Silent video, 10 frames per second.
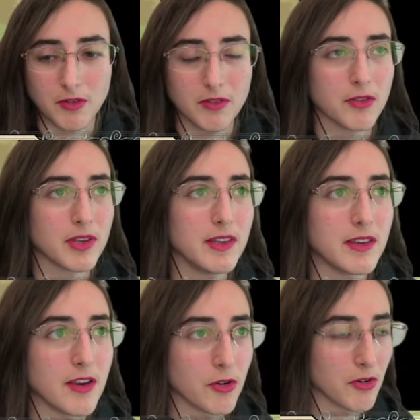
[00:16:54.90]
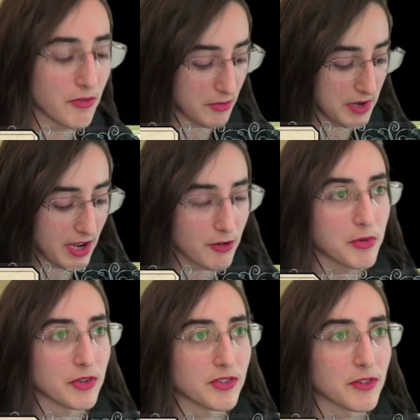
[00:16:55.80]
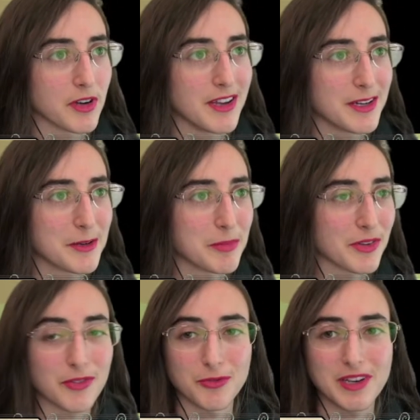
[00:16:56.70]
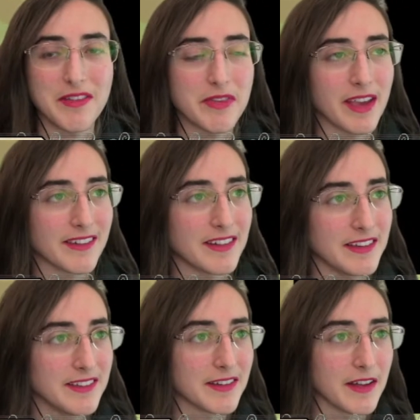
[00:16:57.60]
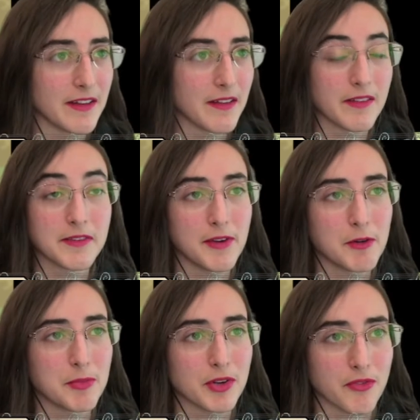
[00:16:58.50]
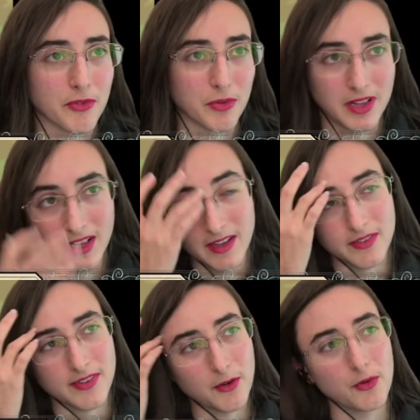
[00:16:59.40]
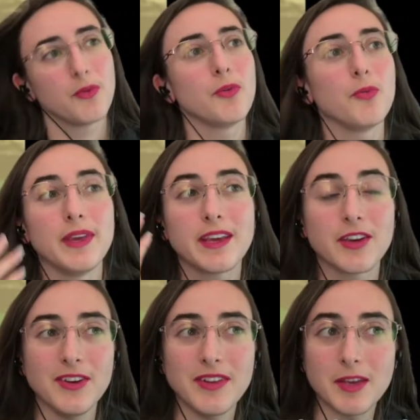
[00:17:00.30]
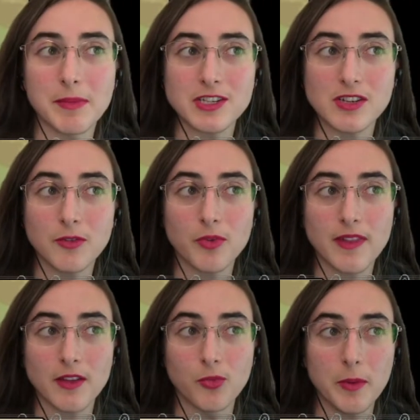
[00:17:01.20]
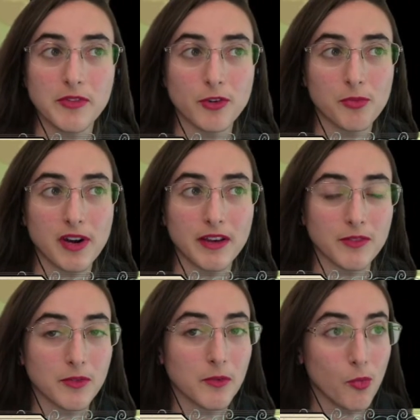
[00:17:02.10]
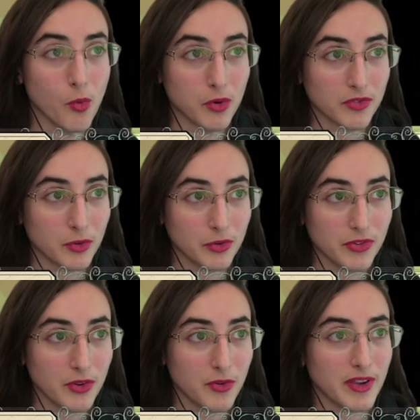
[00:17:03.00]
geeky girl from Harry Potter, but really the annelid, and it's very beautiful. So we could imagine that Websteroprion was also